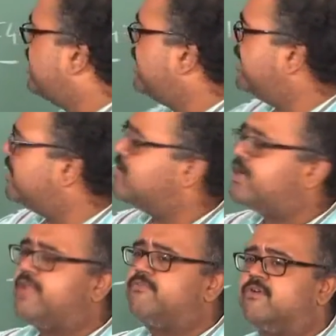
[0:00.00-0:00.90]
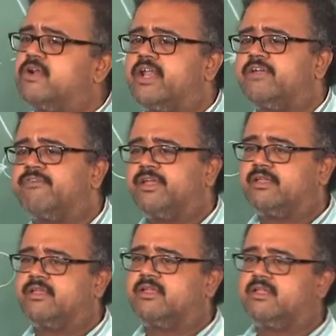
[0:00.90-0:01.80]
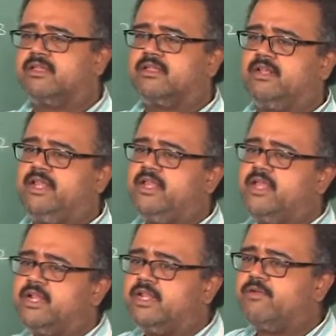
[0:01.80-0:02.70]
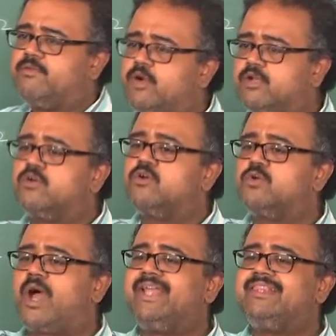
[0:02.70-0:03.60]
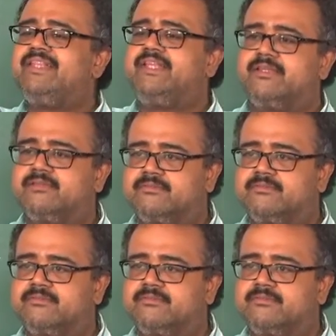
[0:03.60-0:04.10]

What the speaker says: can ignore I4 and I5, right. Now I want to go to I3,